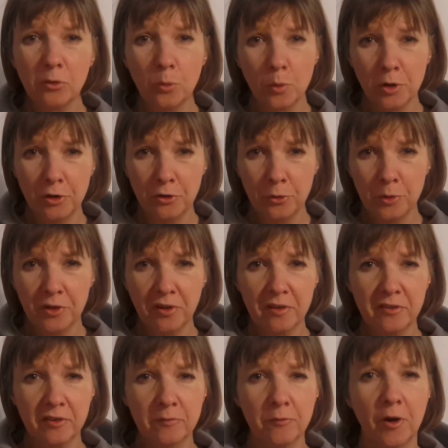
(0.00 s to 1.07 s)
So we're going to do a
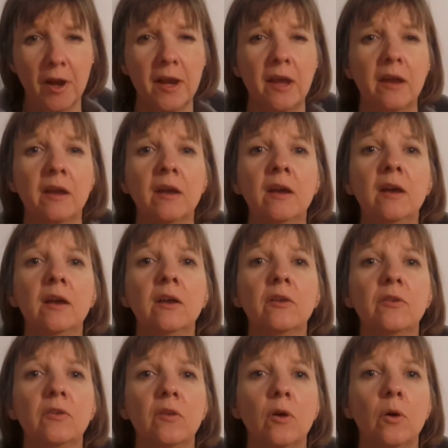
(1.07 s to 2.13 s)
test on Friday.
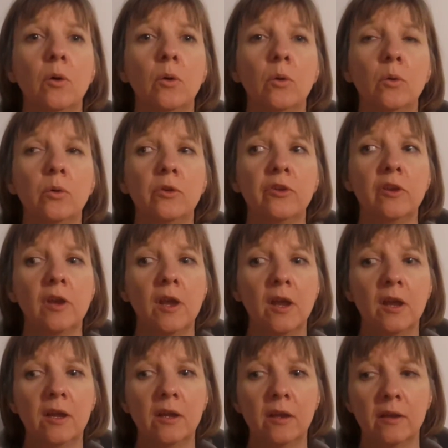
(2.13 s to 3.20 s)
So
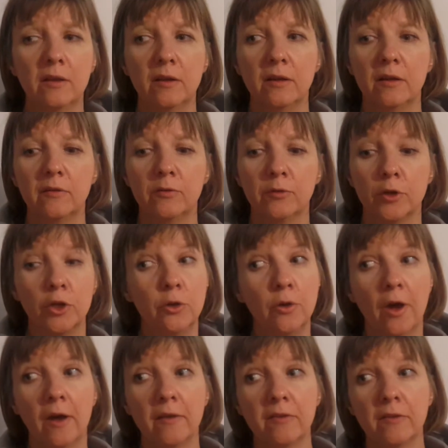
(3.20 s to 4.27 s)
today, for
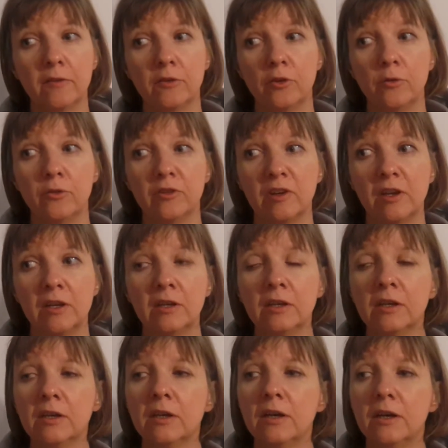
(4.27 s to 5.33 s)
you guys, is Tuesday.
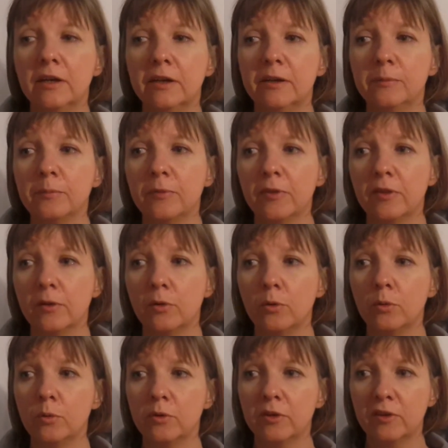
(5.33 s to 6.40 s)

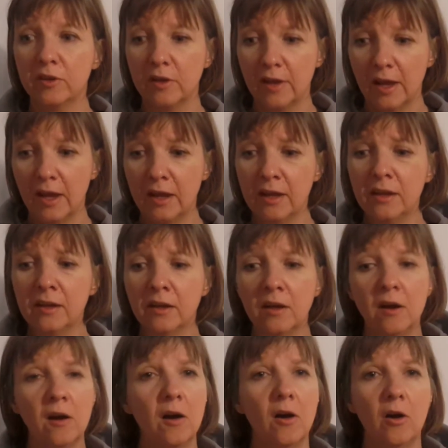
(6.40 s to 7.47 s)
So today,
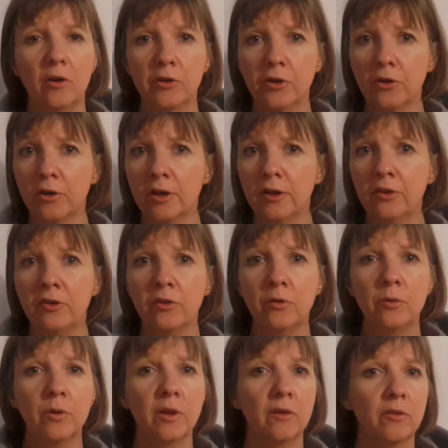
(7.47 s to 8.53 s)
all you're going to
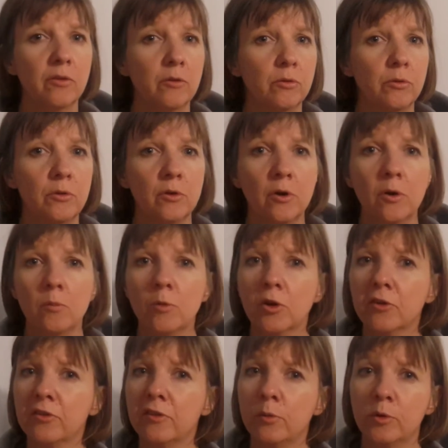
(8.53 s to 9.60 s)
do is look through your
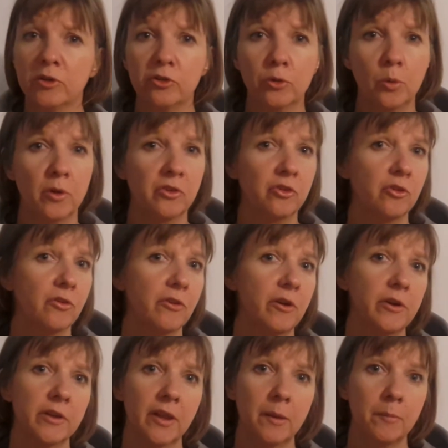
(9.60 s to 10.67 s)
homework, see what your questions
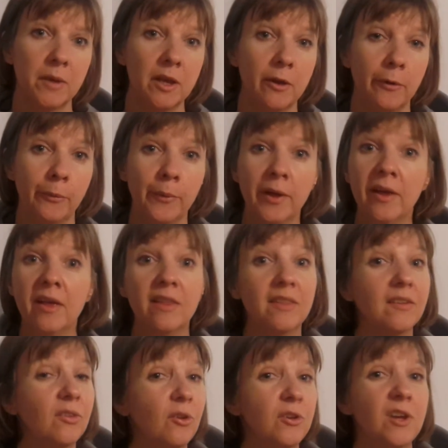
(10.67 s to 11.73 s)
are, and let me know.
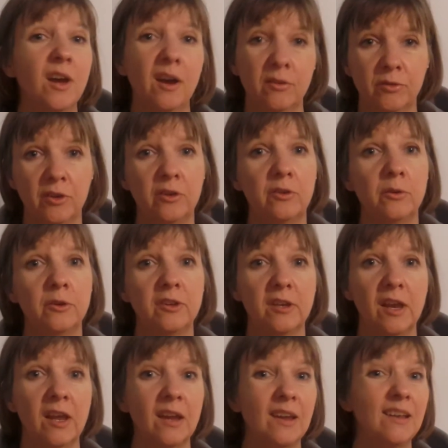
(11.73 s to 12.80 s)
That's all you have to do
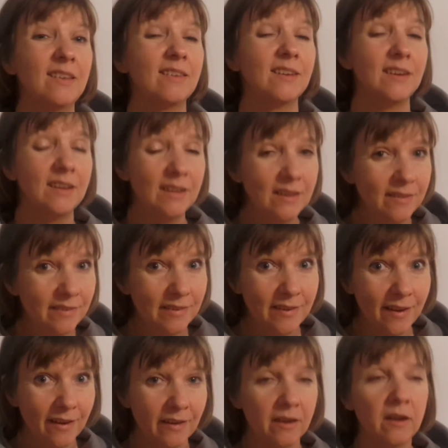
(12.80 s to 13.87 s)
today. It's an easy
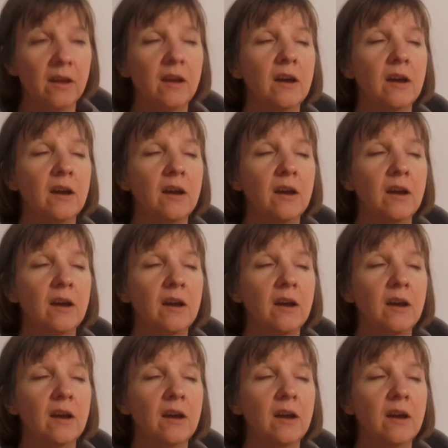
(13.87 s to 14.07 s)
day.